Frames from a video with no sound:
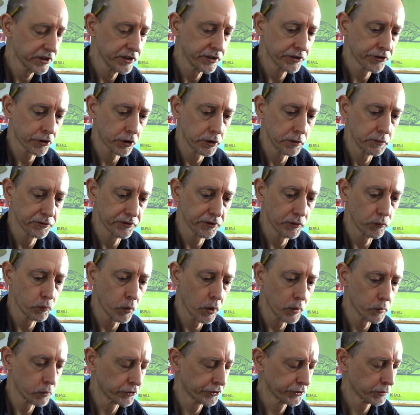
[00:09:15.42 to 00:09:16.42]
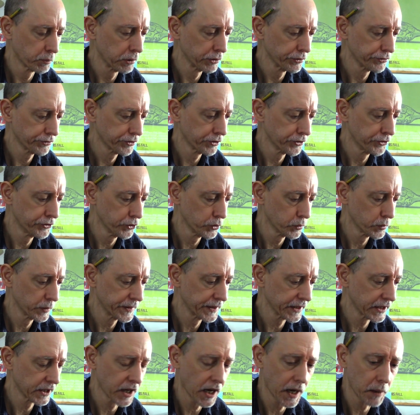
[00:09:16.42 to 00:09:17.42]
in terms of what we're supposed to do with
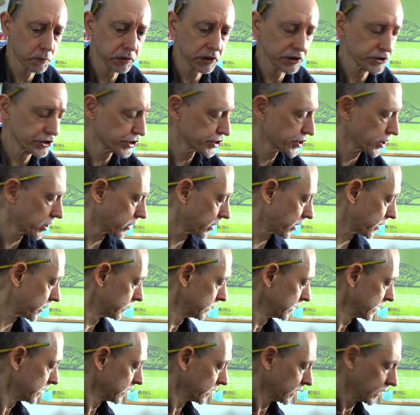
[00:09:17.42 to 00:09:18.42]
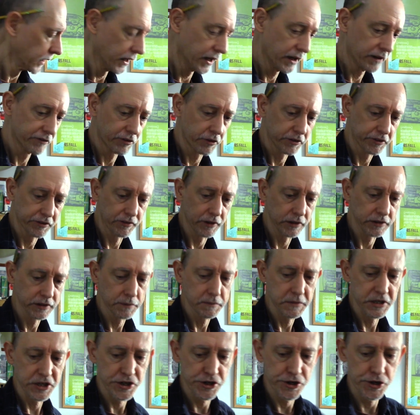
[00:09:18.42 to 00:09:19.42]
the goblin jar. First of all, let
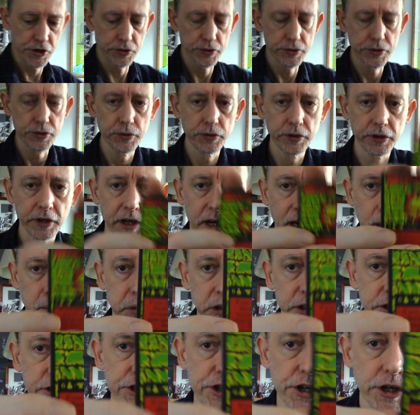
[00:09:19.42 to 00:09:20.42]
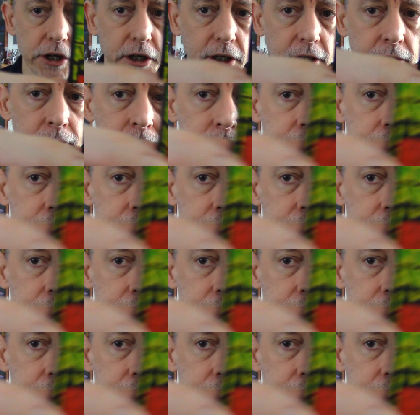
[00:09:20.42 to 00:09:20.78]
me show you the goblin jar.